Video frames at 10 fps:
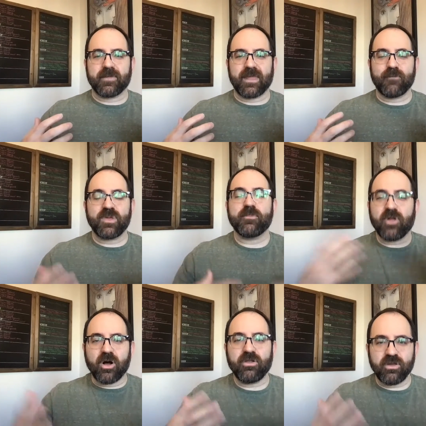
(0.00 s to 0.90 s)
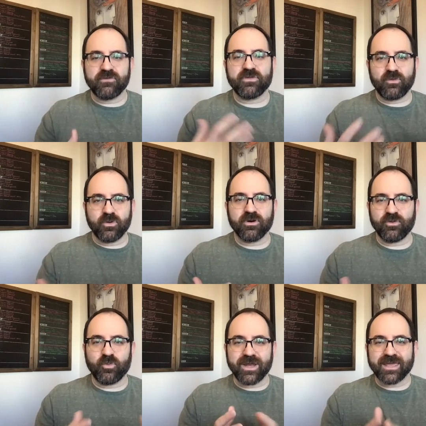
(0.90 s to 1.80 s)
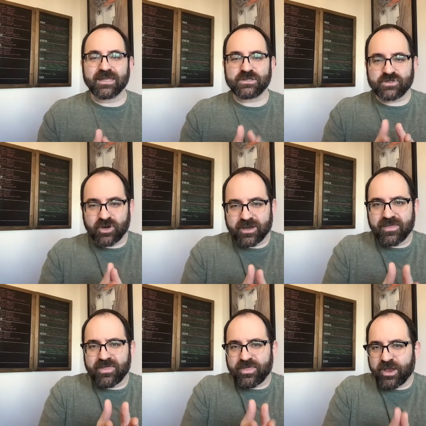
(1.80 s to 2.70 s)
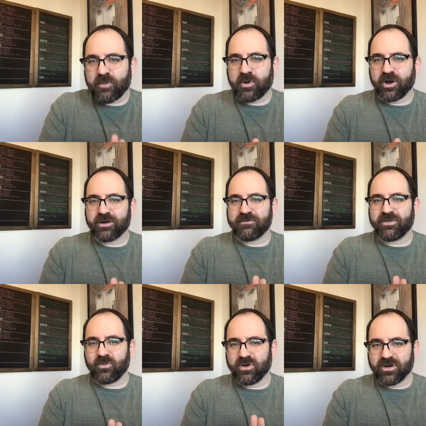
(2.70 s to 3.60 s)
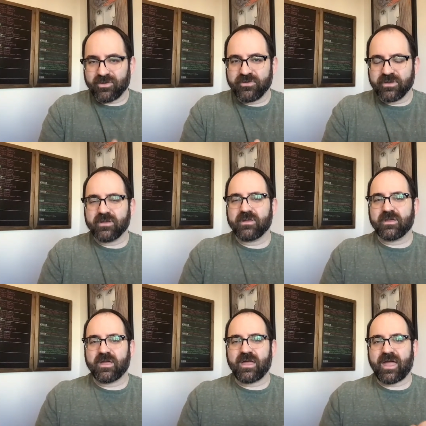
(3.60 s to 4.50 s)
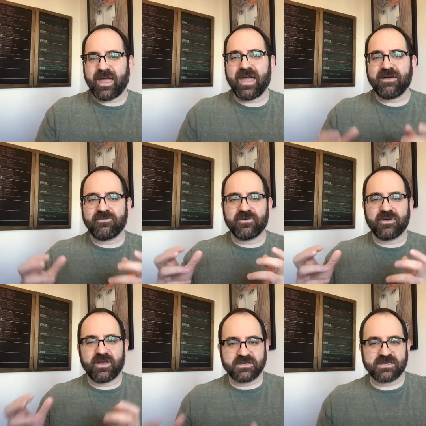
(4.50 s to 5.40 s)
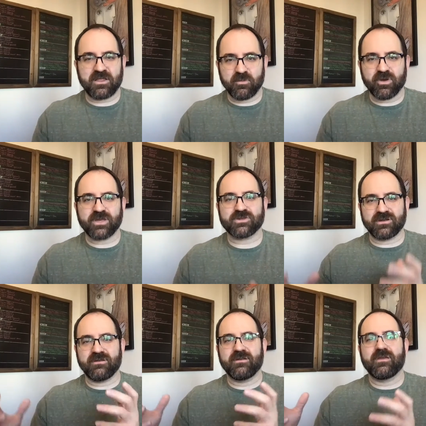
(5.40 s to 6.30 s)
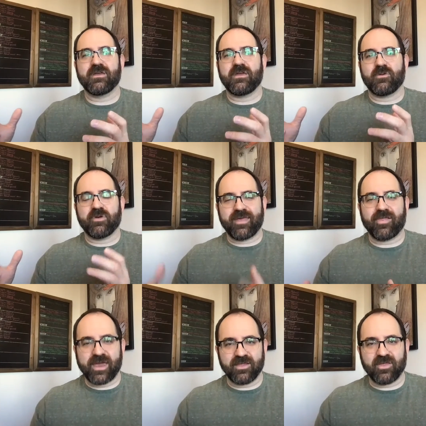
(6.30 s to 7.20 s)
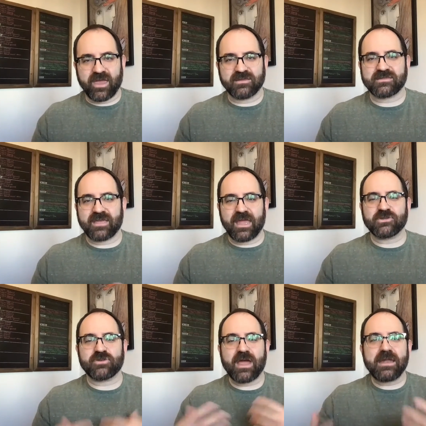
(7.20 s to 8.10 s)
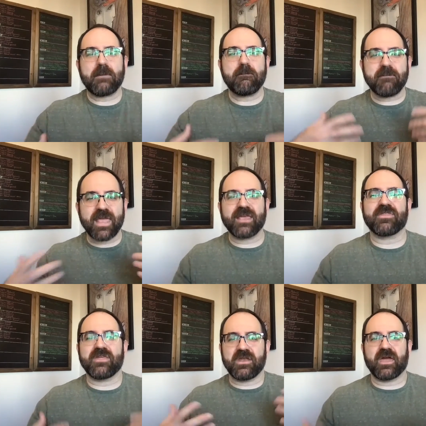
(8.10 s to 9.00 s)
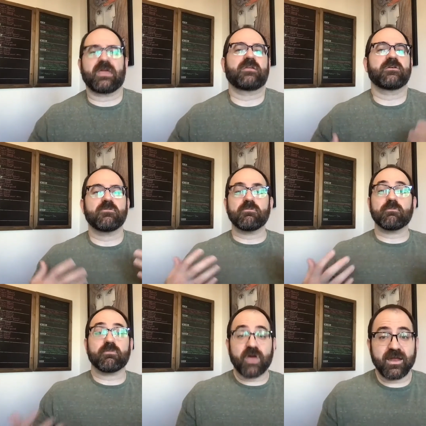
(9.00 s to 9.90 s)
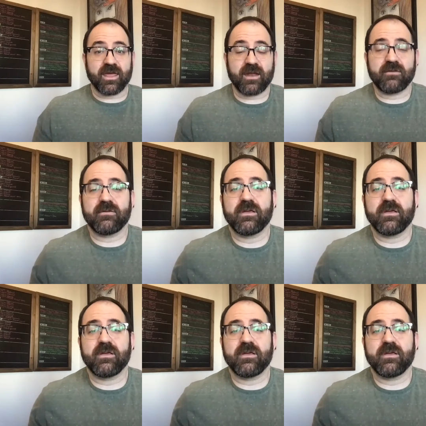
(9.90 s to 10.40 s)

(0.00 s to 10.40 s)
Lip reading: And people all over the world, when it gets dark in their part of the world, have a celebration where they light lights and try to make the night bright again.